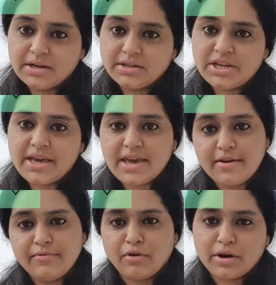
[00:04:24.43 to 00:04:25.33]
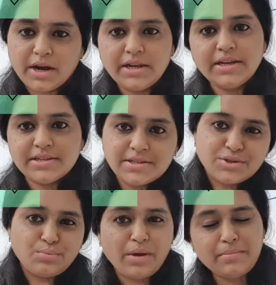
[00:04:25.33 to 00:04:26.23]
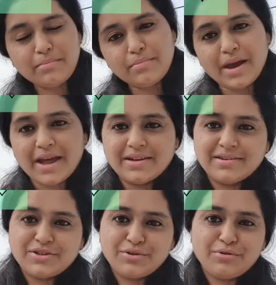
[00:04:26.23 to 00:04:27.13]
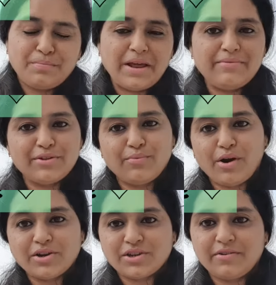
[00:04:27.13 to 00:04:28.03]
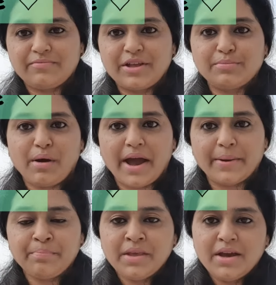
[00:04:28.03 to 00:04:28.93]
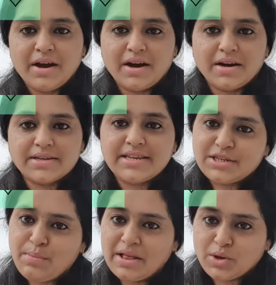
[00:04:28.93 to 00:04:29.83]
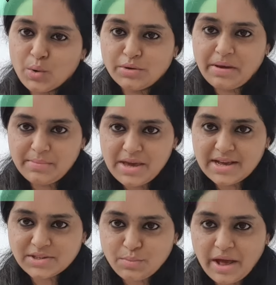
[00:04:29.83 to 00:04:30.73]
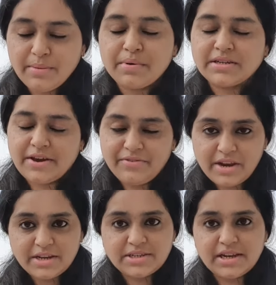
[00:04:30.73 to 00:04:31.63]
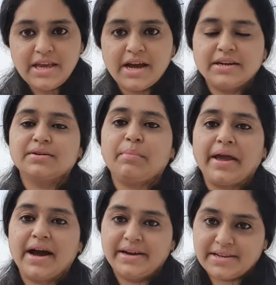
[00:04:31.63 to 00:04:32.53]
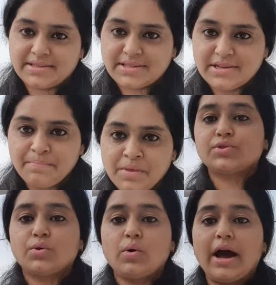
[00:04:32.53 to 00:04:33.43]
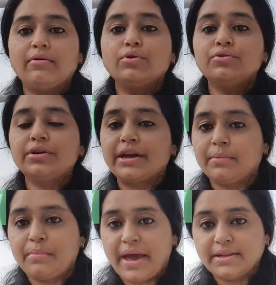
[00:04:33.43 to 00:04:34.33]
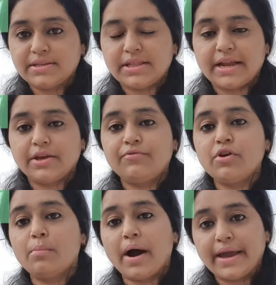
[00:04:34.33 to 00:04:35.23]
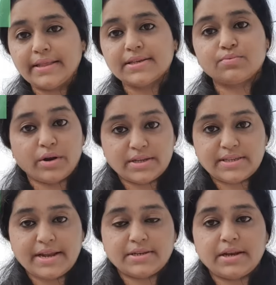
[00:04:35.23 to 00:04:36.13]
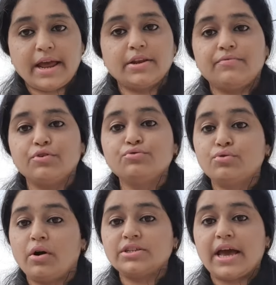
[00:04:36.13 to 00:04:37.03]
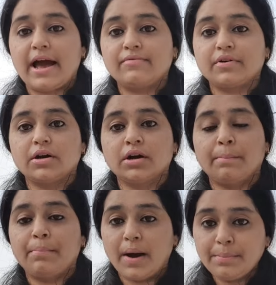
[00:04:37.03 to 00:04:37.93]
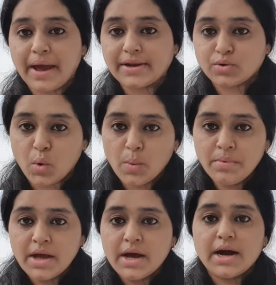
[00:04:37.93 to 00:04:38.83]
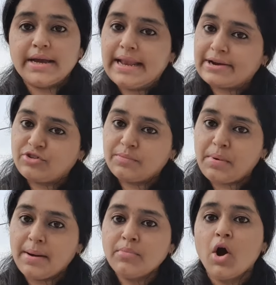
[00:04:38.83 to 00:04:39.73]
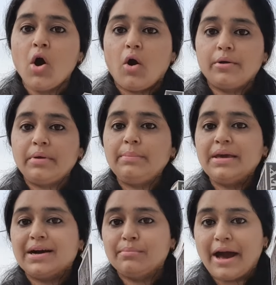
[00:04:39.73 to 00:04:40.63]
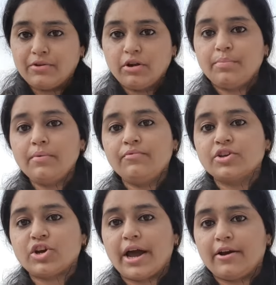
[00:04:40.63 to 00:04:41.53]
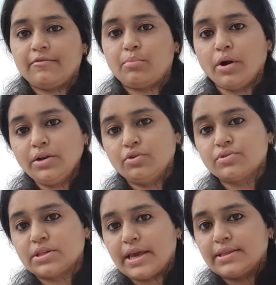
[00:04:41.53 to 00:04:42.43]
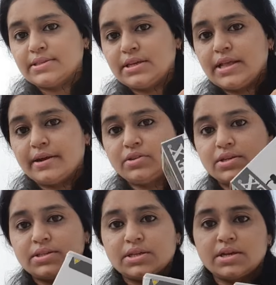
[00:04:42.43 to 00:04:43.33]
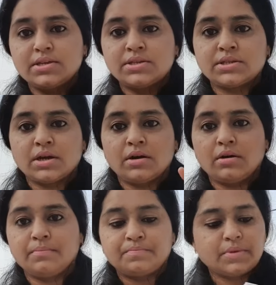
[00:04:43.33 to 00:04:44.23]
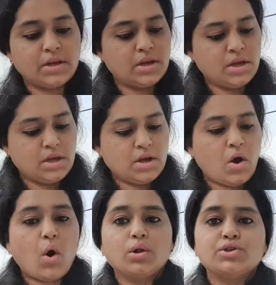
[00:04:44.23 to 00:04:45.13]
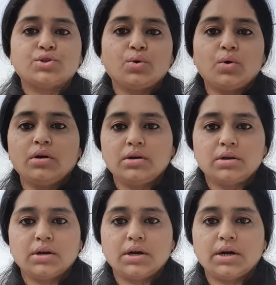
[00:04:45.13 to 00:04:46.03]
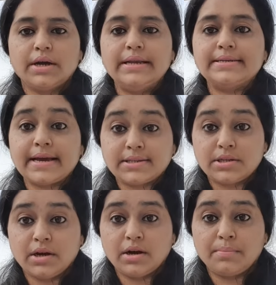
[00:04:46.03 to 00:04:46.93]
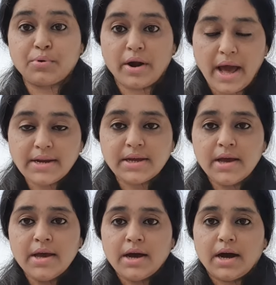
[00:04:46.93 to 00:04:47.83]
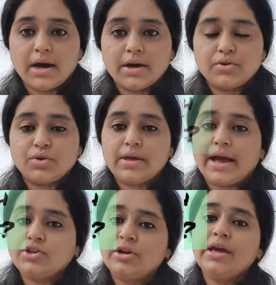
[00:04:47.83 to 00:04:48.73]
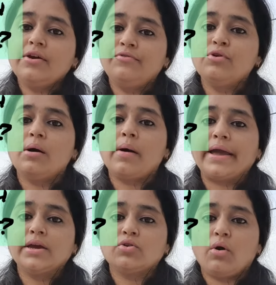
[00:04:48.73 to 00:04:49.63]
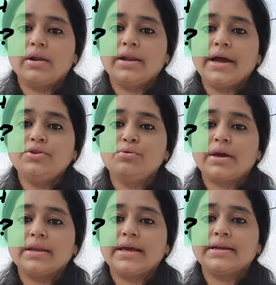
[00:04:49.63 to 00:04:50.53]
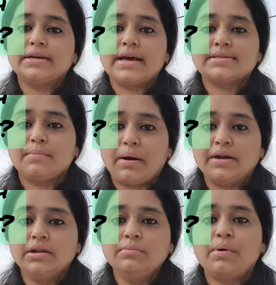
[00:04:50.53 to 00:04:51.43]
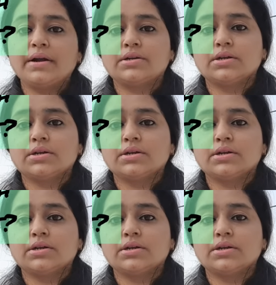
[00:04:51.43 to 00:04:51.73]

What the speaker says: taking for a little swim and play with water with my 6-month-old baby as well, but definitely under my guidance. So I want to recommend that if you're buying this water center and if you do not have a pump at home, an electric pump or maybe a manual pump, which I have bought, you can see that this is also Intex product. Actually, if you are buying it online, you can get it as a bundle, but